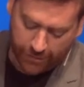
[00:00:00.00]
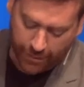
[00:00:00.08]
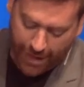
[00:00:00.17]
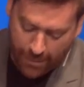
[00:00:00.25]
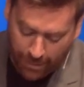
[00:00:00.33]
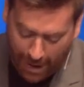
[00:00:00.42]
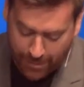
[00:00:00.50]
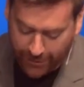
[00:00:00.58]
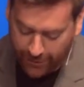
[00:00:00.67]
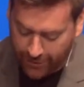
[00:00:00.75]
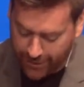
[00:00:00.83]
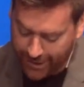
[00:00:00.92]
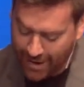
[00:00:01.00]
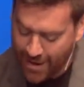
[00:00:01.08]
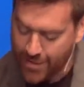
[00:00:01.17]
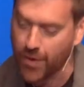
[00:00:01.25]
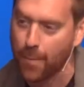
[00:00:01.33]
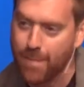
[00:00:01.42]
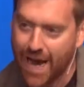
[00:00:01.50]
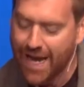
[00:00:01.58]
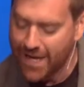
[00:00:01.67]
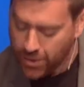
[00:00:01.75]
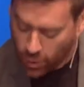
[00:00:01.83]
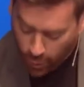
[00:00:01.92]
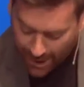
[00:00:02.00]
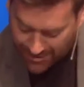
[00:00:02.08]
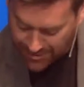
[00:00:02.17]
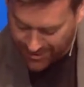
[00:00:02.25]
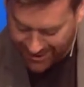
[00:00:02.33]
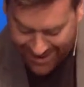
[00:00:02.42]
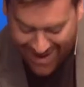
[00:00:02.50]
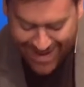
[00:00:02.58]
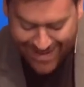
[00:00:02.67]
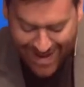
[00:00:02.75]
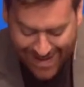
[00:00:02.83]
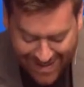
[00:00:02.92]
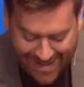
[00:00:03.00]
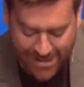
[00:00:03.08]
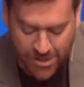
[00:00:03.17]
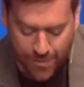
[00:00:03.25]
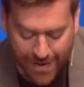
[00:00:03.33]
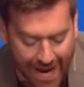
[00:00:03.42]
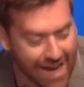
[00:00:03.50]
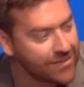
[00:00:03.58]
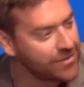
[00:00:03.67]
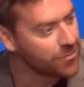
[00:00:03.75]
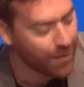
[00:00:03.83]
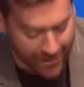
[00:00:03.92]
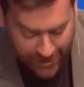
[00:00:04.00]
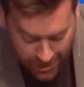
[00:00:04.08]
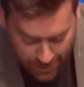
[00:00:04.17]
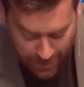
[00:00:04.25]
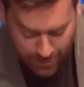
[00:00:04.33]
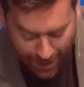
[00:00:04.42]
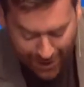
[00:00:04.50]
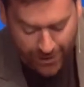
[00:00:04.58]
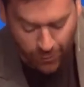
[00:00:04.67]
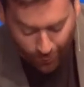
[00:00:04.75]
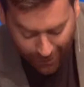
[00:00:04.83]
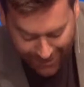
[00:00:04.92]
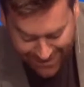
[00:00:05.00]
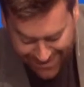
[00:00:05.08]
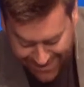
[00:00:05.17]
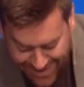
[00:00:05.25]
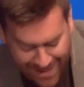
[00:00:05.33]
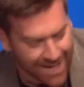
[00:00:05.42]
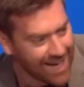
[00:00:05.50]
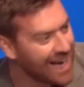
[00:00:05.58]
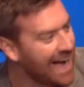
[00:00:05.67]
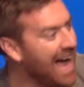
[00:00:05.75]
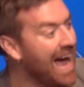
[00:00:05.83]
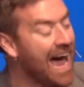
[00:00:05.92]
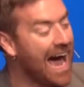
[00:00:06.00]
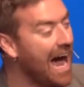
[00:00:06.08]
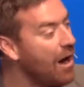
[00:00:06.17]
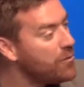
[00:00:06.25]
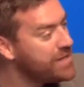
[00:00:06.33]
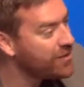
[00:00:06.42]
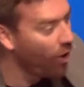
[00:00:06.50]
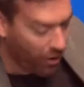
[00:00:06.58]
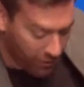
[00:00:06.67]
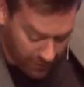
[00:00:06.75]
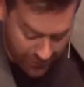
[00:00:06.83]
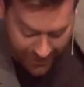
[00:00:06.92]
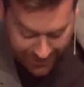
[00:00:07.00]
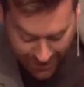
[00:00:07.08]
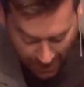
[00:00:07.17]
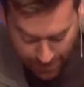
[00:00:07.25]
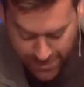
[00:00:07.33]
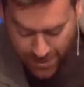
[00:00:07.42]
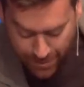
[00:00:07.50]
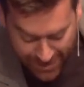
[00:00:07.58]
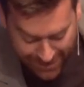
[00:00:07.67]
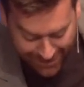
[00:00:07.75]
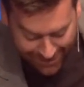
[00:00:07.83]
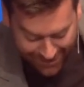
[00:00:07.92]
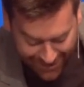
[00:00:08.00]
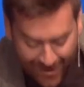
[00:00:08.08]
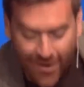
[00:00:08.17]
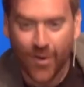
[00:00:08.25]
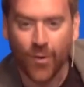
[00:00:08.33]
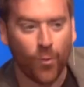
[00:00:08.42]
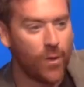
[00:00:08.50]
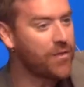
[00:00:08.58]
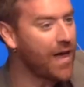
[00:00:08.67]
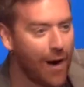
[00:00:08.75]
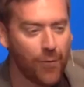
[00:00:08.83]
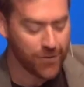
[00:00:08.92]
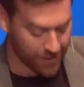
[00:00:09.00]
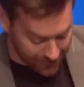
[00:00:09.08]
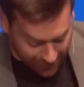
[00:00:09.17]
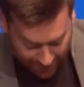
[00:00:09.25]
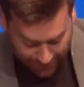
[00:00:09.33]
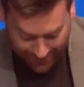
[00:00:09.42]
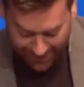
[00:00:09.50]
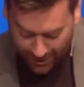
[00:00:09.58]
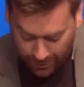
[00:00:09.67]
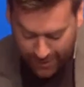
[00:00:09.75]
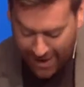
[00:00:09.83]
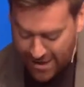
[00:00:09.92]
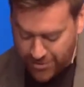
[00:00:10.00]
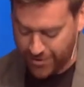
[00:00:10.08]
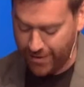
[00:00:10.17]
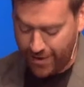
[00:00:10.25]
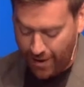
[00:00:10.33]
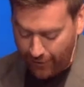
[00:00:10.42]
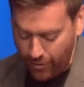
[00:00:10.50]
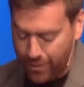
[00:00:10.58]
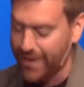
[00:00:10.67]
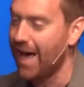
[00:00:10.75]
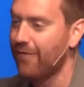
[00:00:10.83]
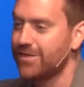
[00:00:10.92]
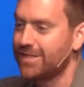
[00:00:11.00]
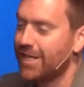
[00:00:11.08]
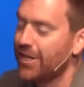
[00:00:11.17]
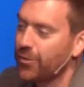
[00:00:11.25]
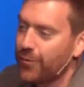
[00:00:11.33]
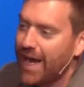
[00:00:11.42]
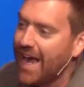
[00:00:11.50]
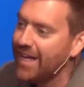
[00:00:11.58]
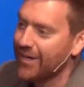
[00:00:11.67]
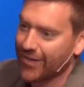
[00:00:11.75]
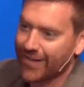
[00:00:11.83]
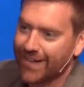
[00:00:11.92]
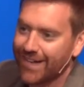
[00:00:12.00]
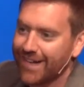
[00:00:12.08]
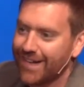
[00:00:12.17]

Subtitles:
gained popularity, the main question that needed to be answered by the human mind was, how did all of this come to be without the loving creation of a beneficent creator?